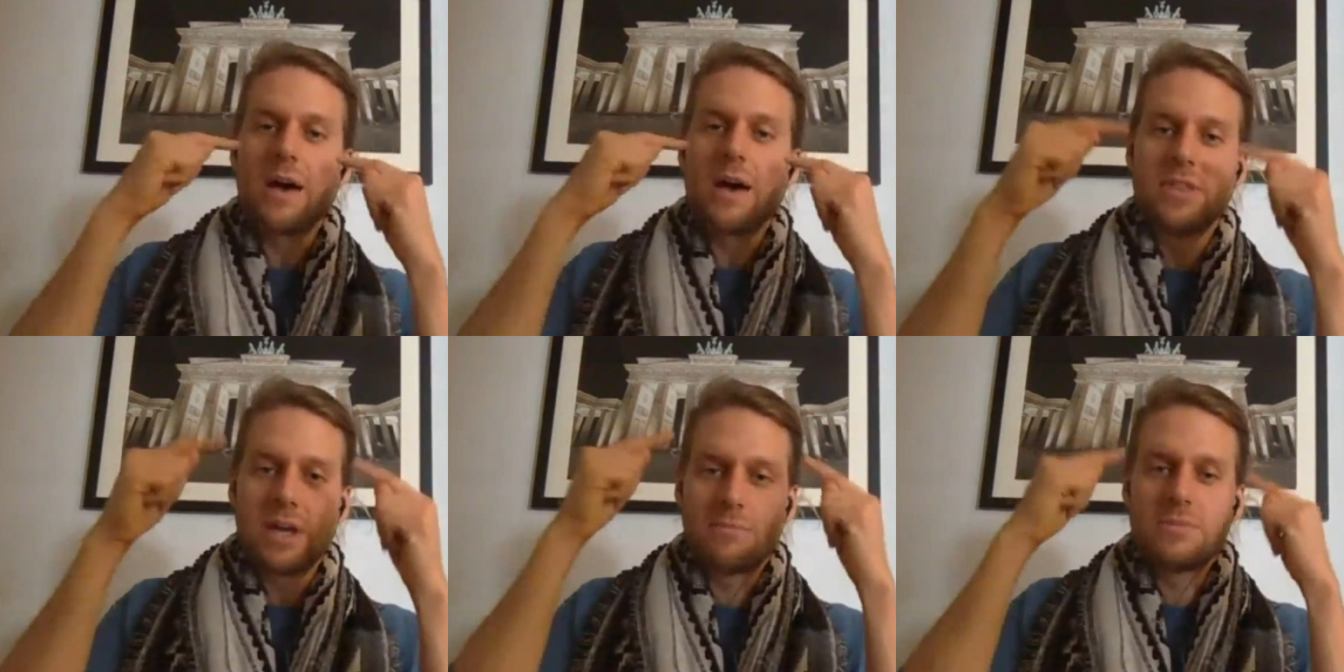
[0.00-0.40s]

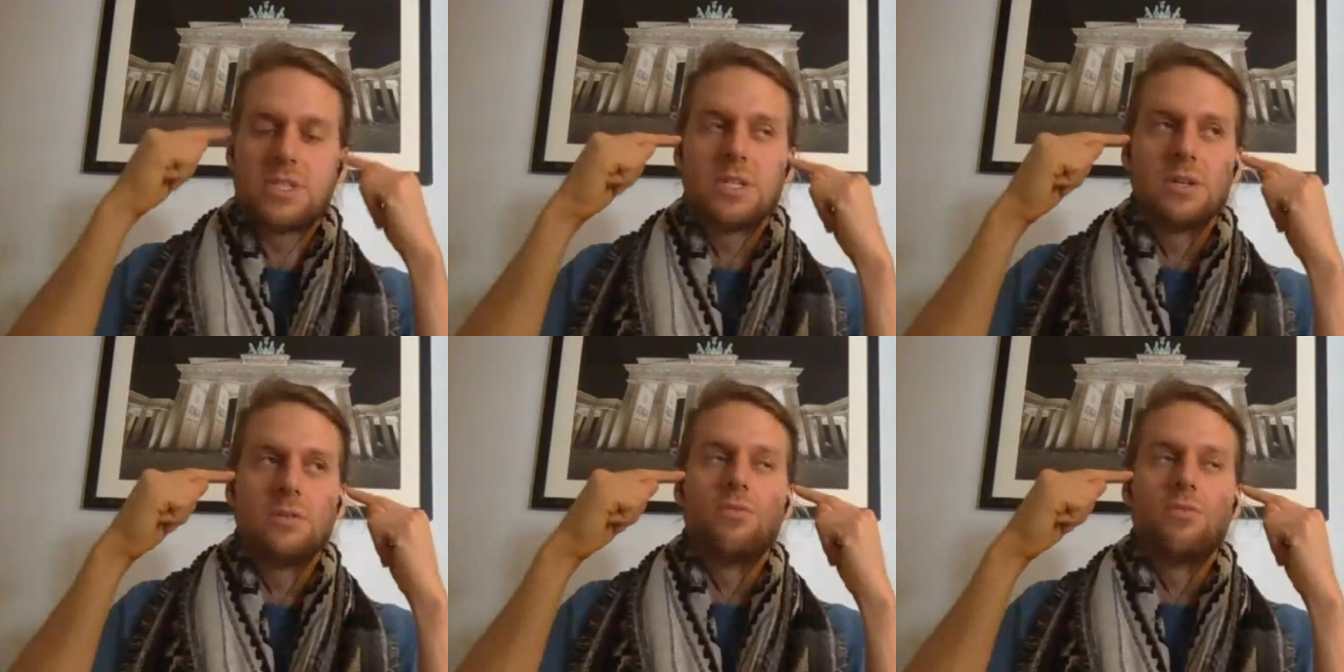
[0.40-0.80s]
allow them
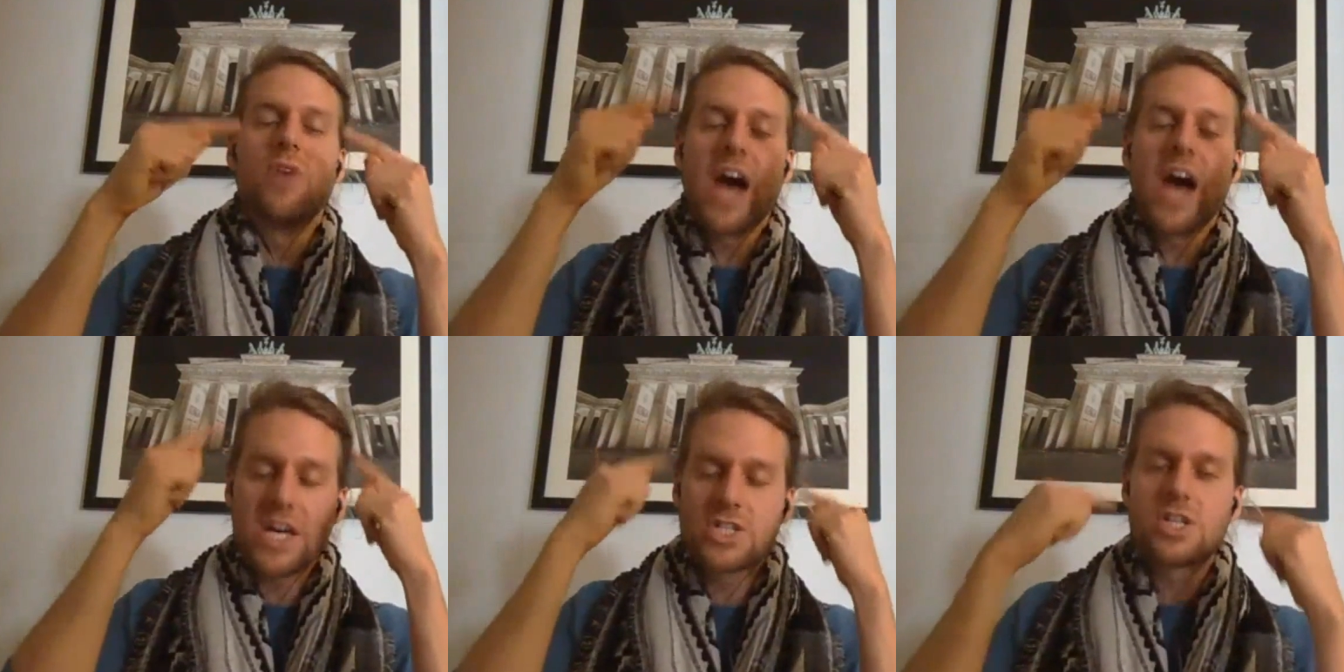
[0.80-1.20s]
to
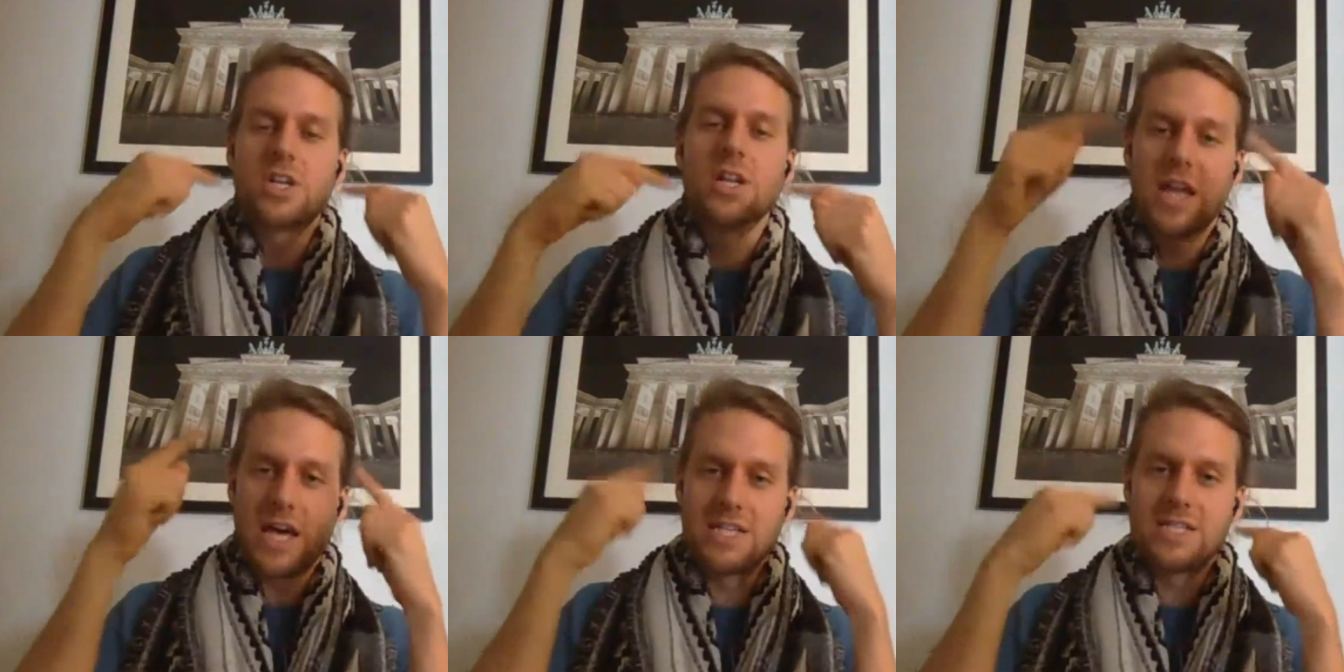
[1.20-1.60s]

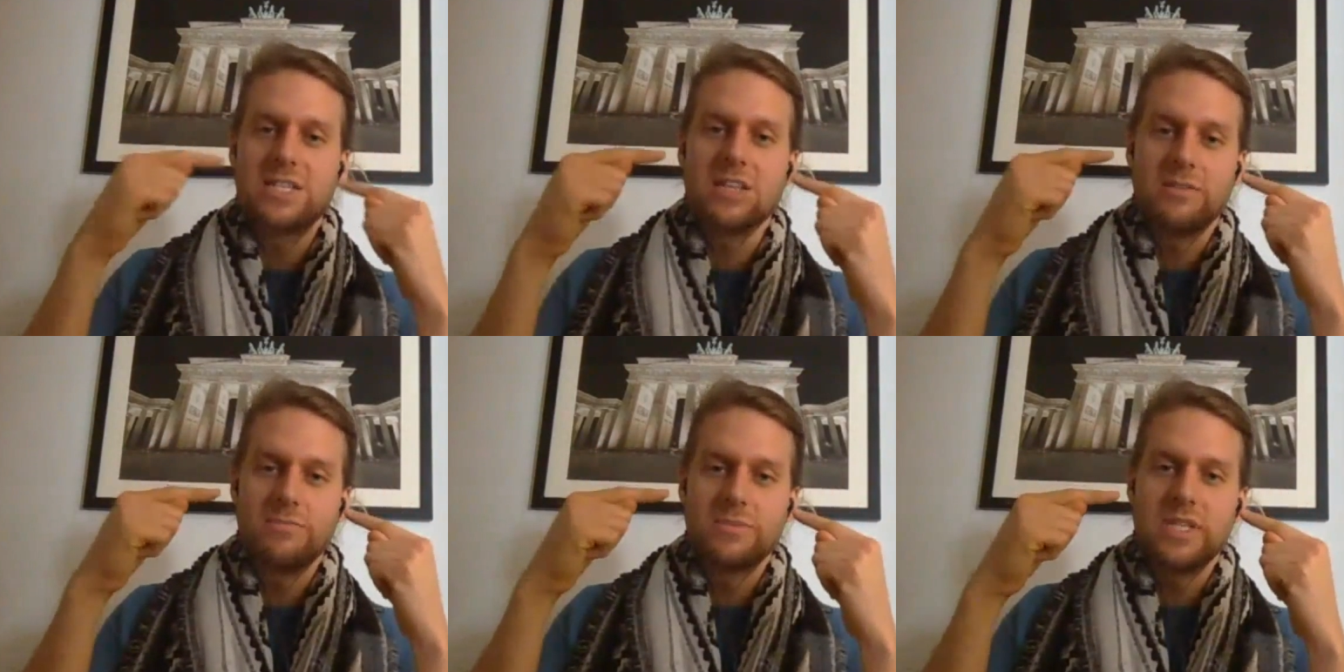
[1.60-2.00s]
rationalize
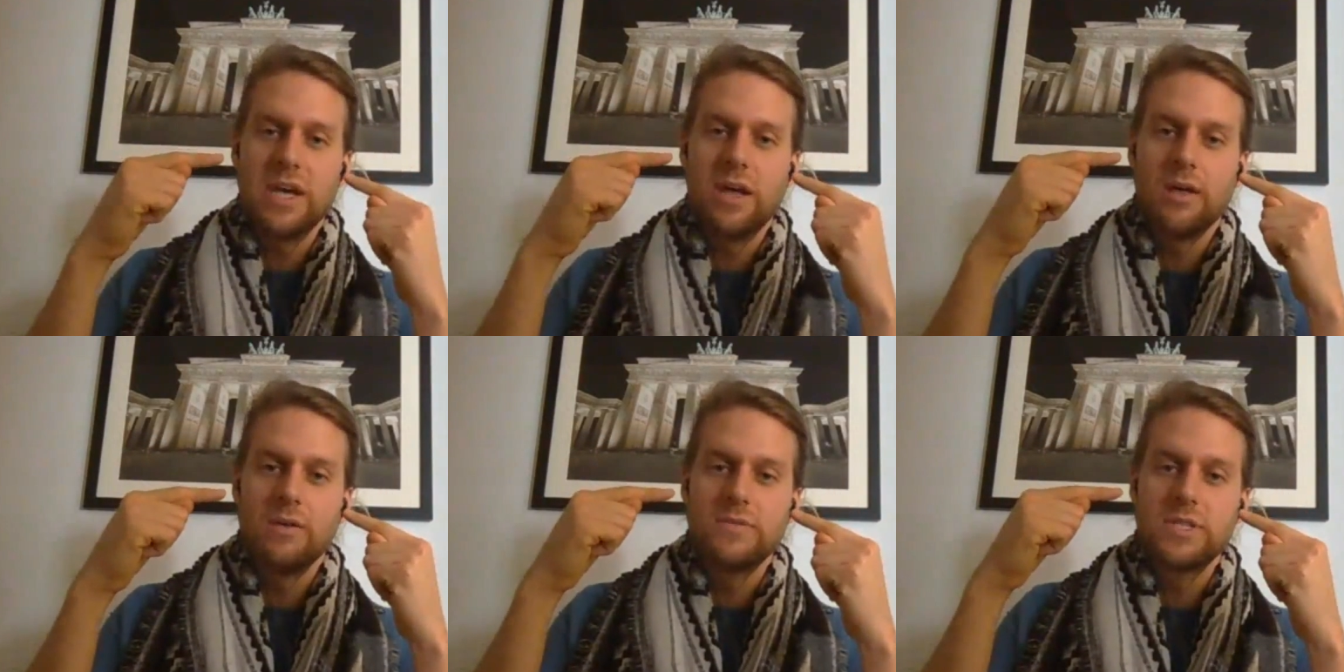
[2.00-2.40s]
to
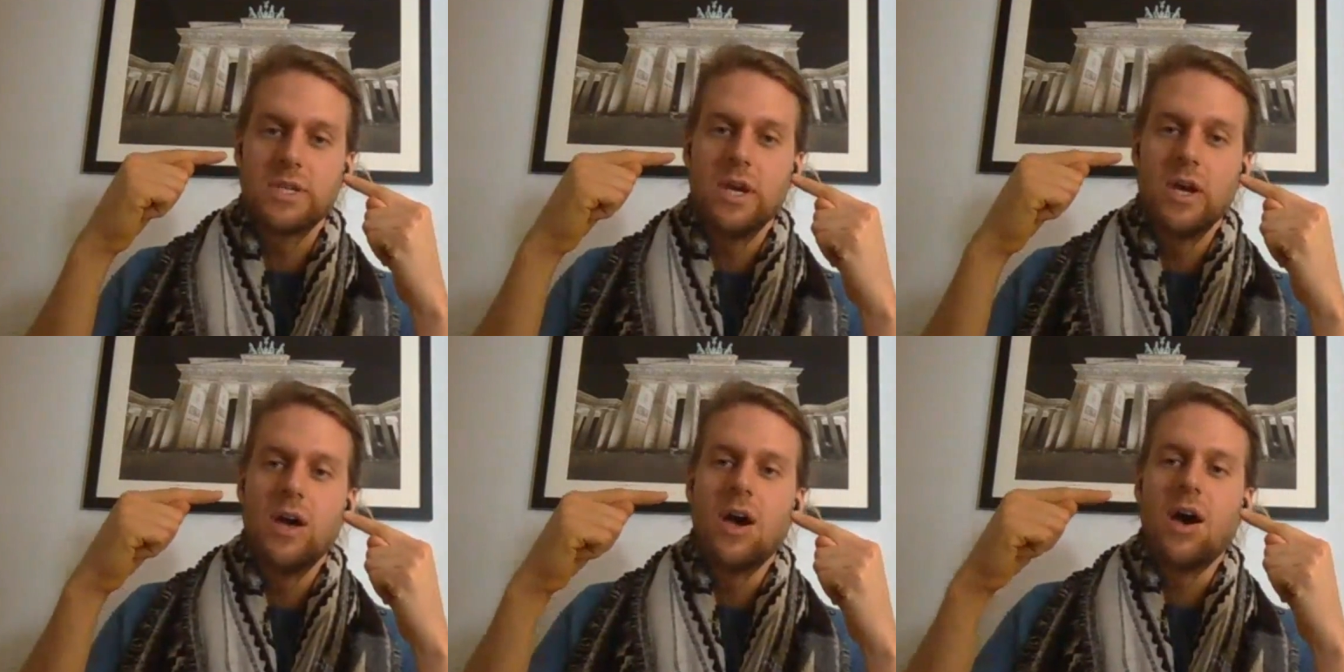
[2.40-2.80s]
themselves